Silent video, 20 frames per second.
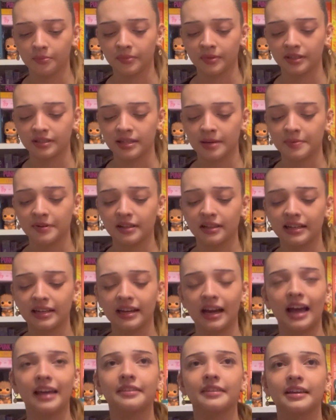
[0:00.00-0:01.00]
typically,
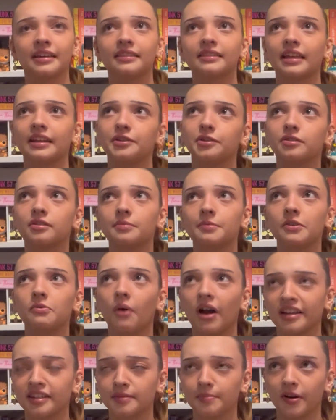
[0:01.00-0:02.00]
I think they used to be
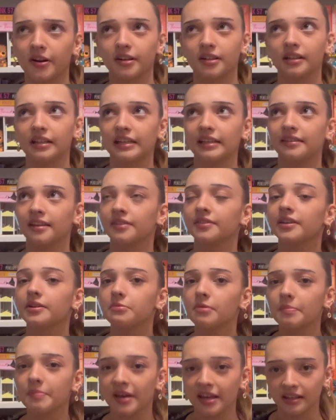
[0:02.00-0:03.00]
white sparkly, then they
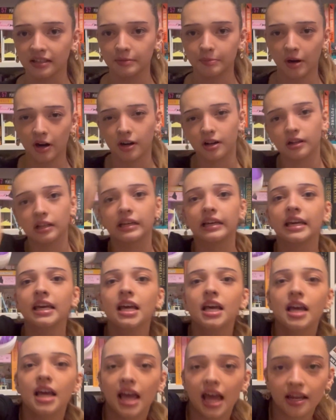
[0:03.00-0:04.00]
were pink sparkly,
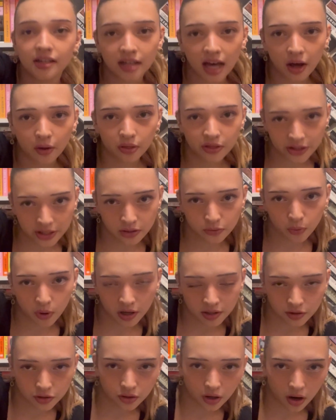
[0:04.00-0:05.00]
and now these
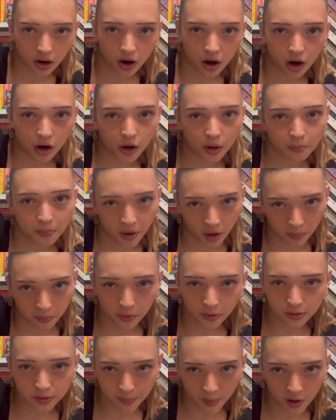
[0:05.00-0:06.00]
ones are purple
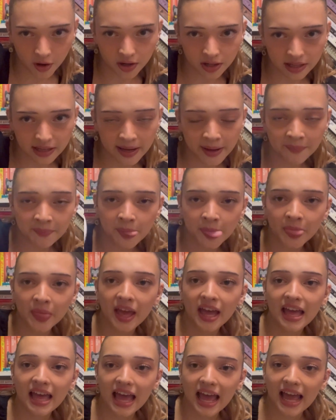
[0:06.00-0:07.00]
sparkly.
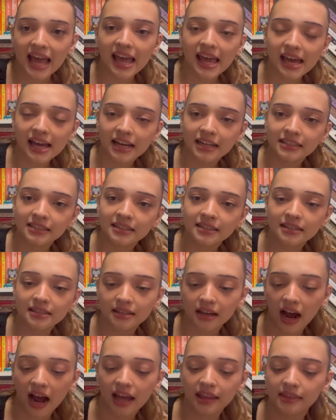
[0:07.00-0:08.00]
And
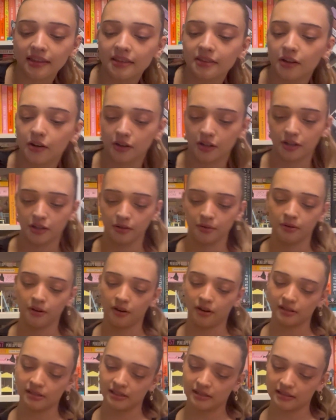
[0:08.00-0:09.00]
I think they're cute,
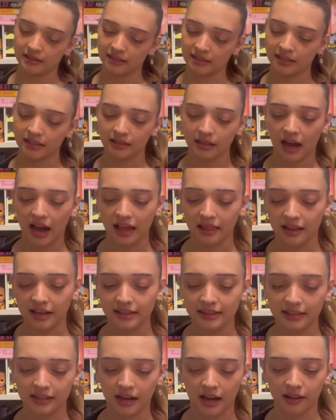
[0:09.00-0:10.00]
honestly. I like
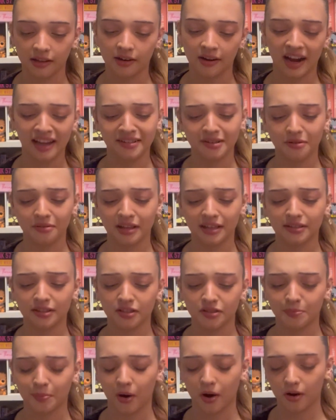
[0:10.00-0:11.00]
the color. I don't like the
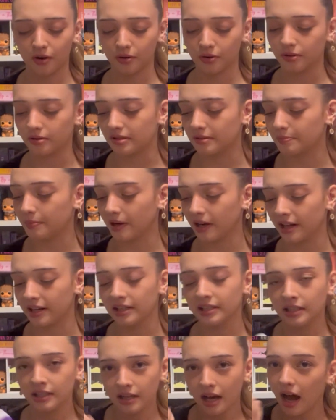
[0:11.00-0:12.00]
sparkles, but
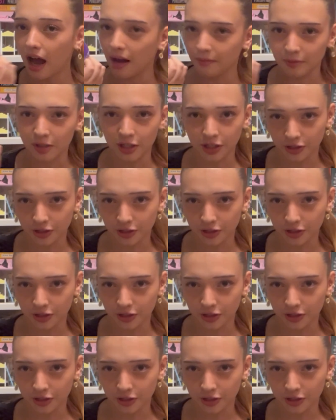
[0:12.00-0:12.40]
I'm gonna